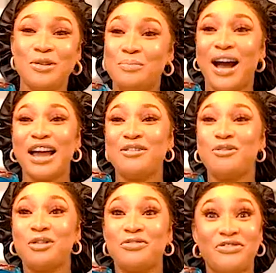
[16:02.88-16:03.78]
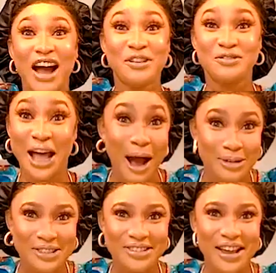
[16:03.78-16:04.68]
you buy for
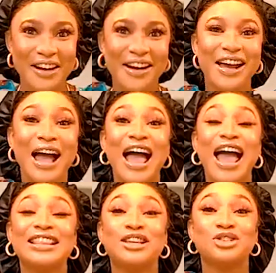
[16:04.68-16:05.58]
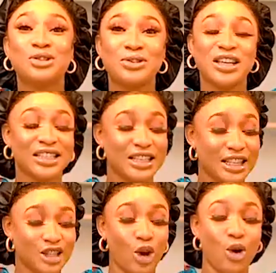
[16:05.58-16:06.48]
5,000 naira and the truth is
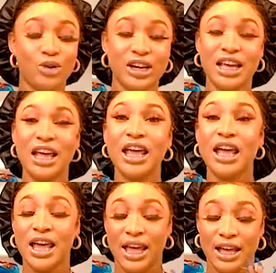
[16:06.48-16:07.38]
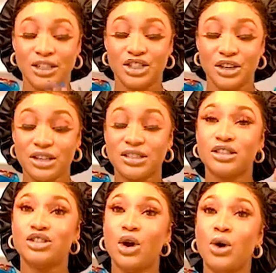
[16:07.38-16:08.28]
it is only
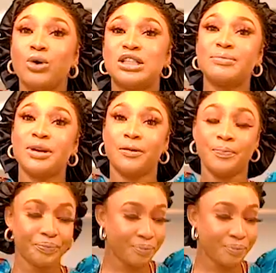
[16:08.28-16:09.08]
just your oatmeal.